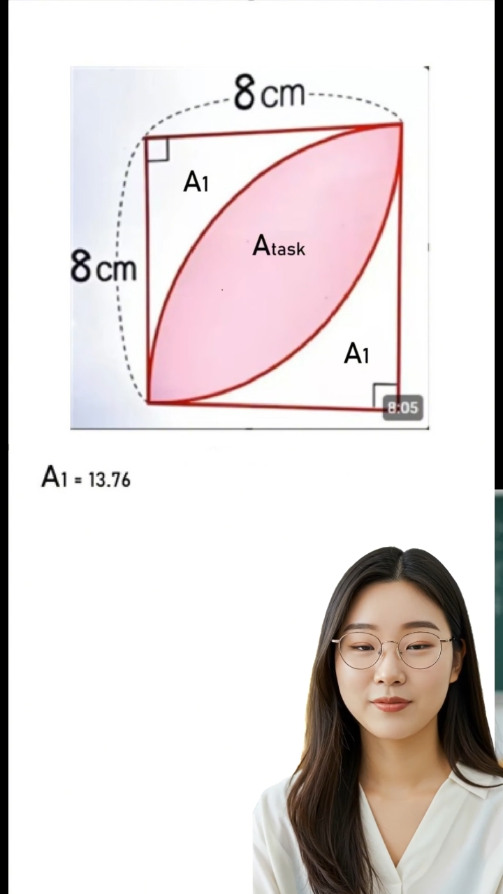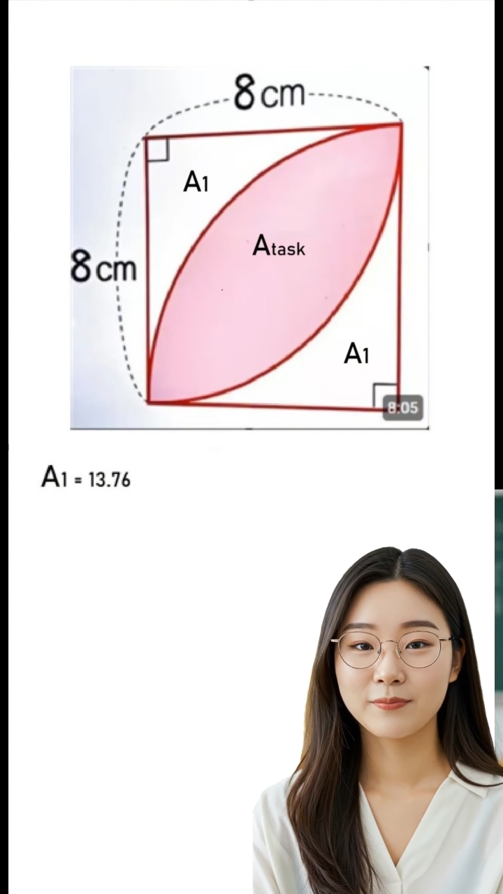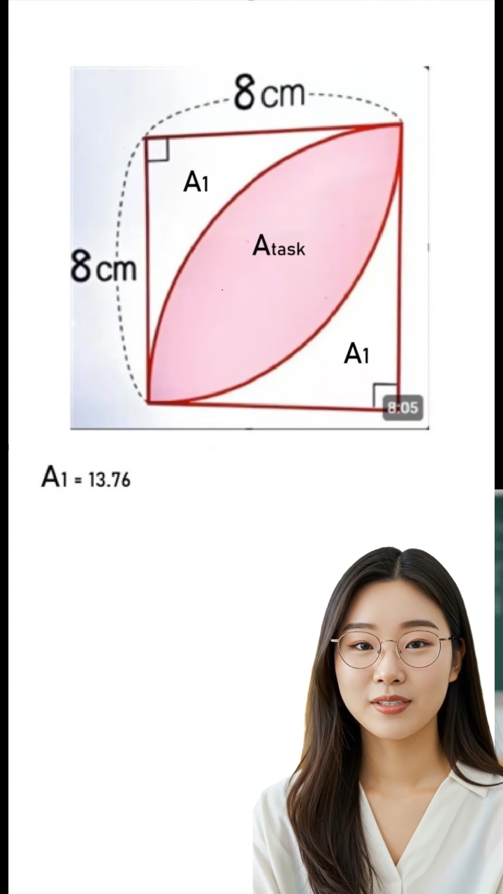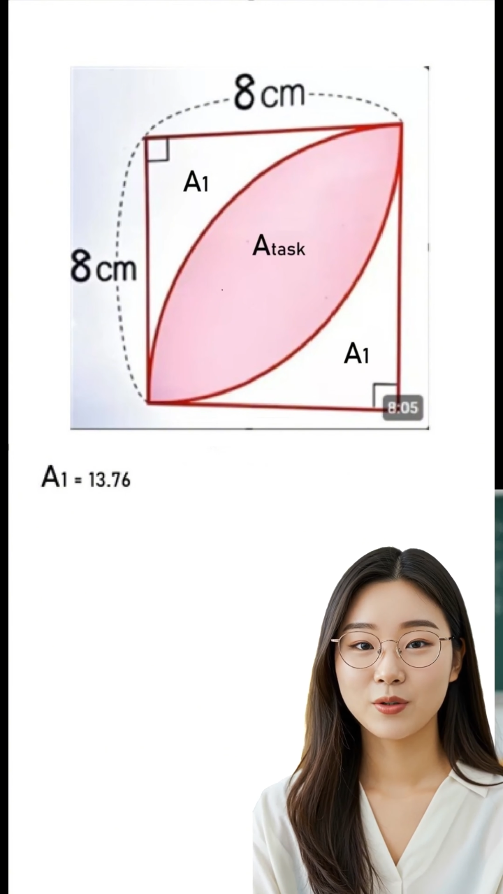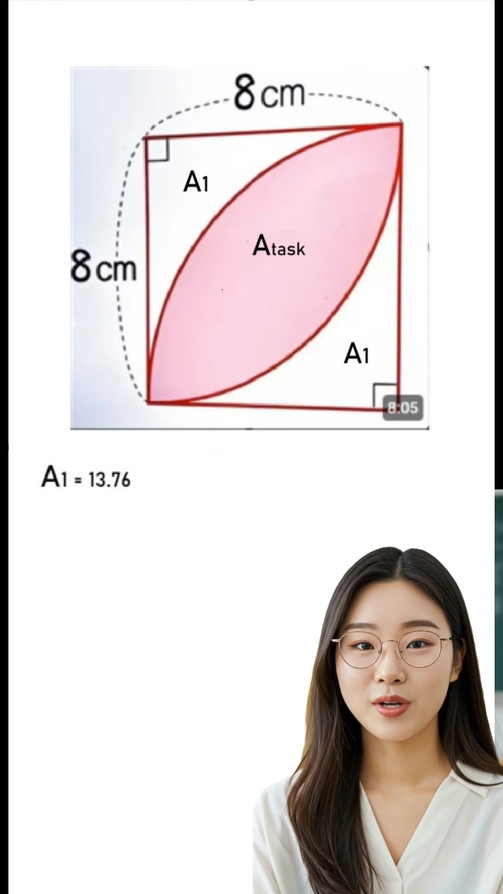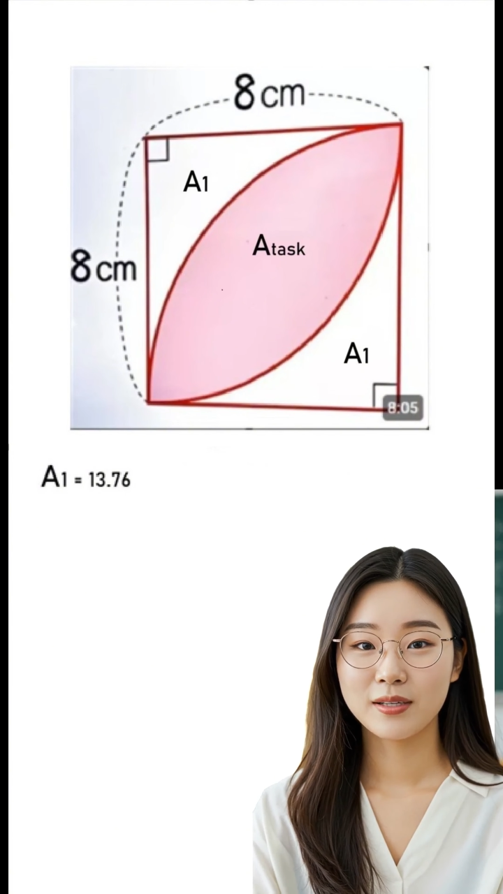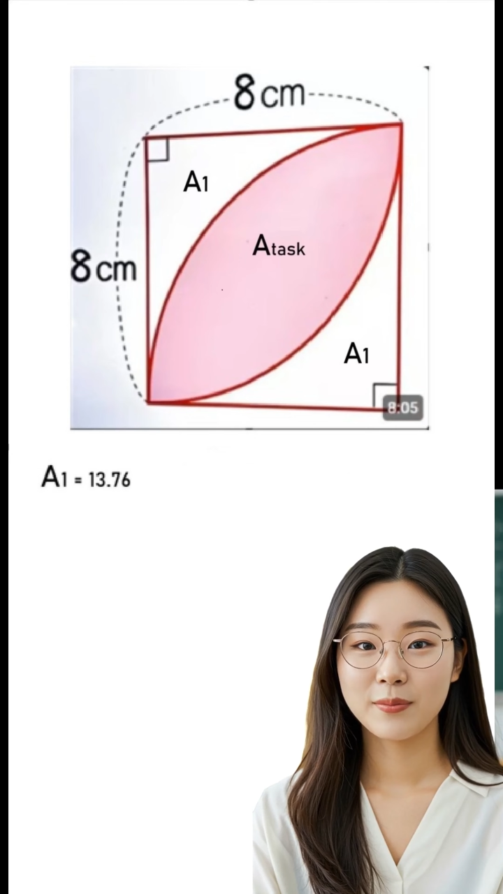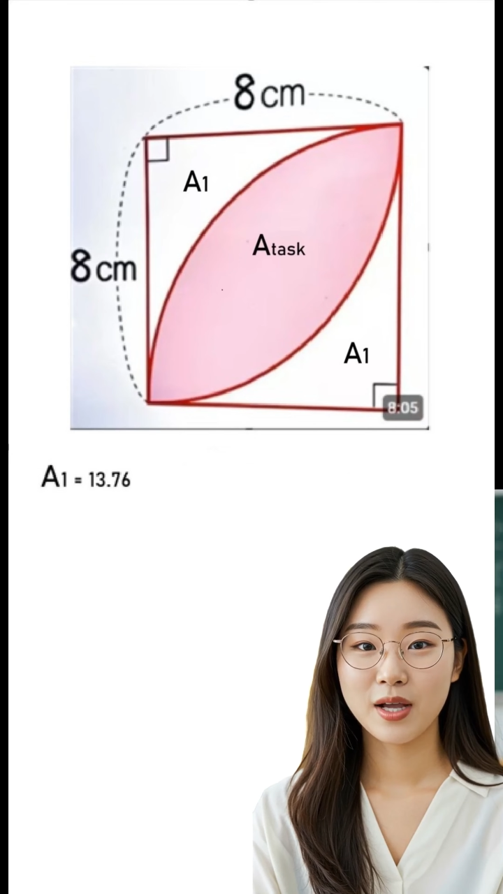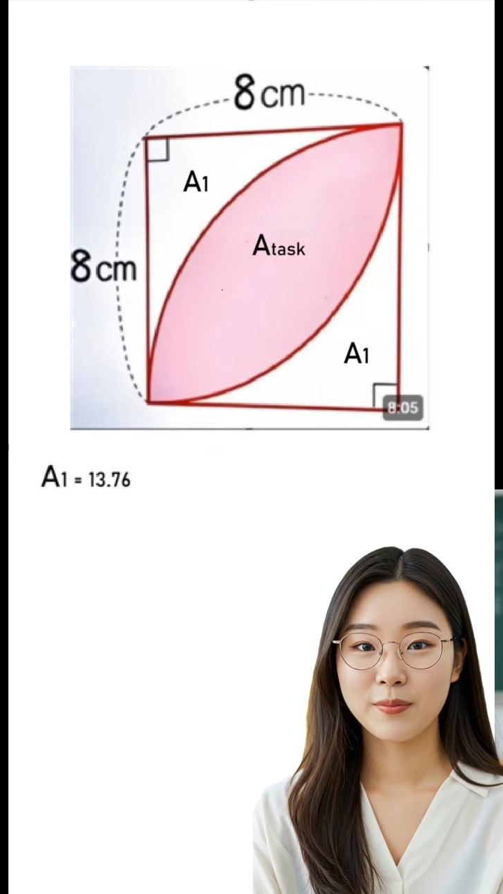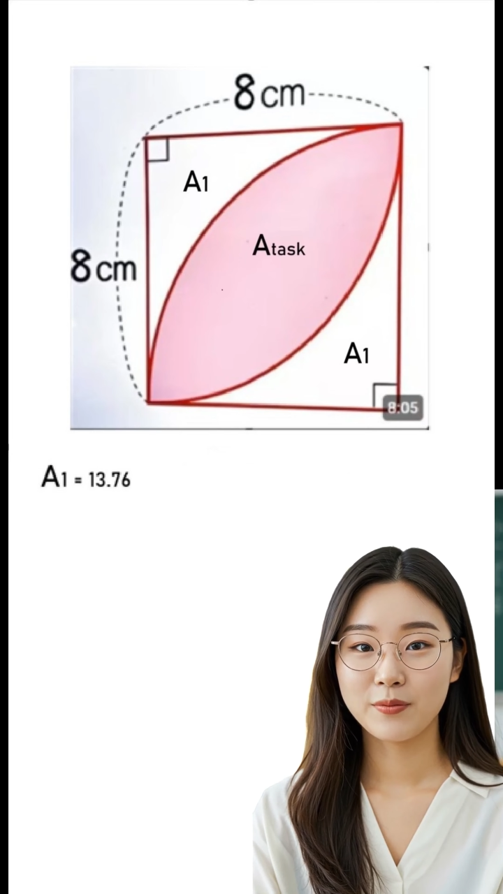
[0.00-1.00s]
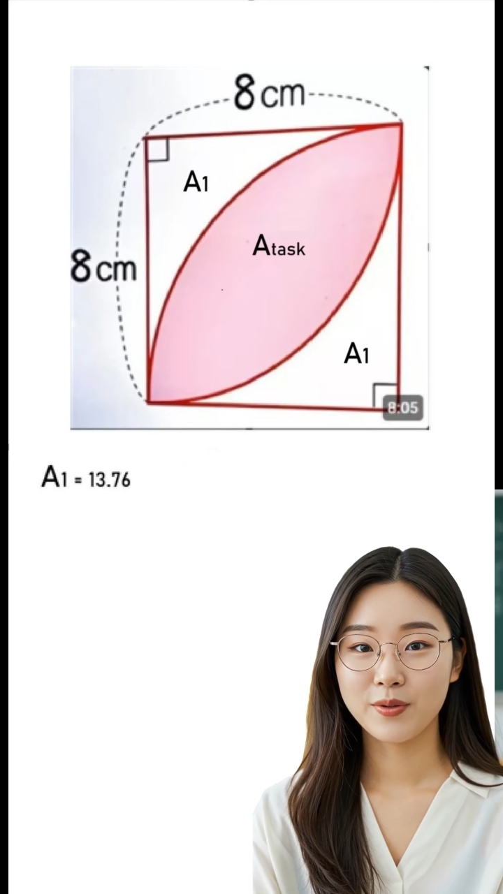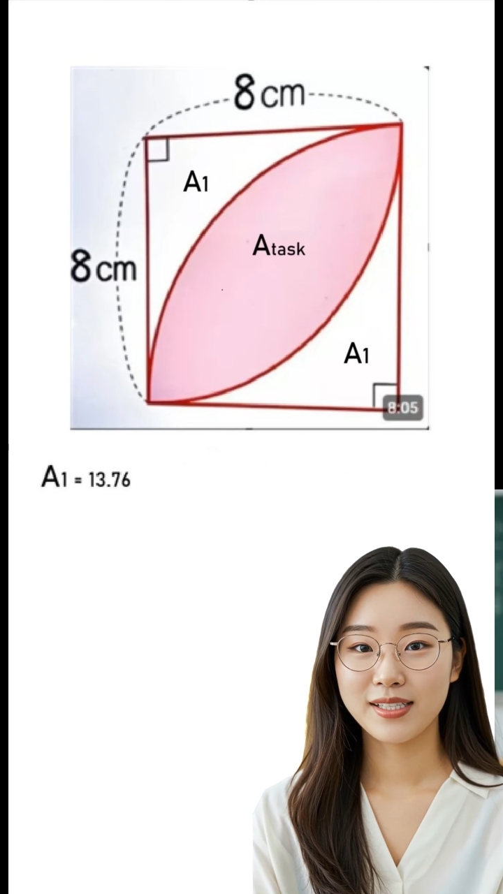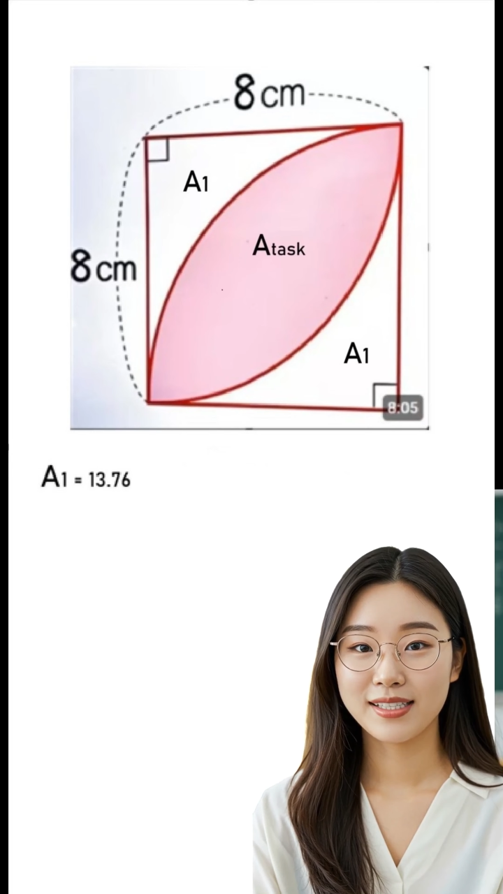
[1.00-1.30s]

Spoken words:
But the way the problem was